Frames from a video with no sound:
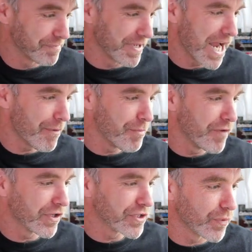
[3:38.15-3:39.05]
but now we're
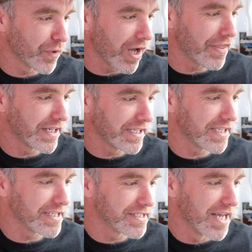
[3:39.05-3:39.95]
moving what I think
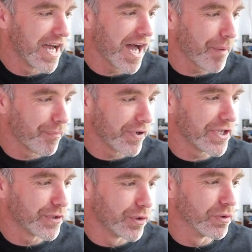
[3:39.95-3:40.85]
is a
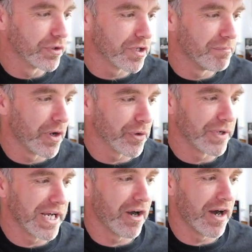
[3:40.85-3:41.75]
pretty cool looking model.
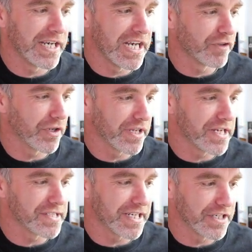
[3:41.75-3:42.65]
Now, I never got
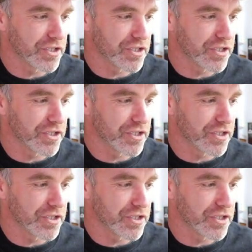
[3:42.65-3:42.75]
these in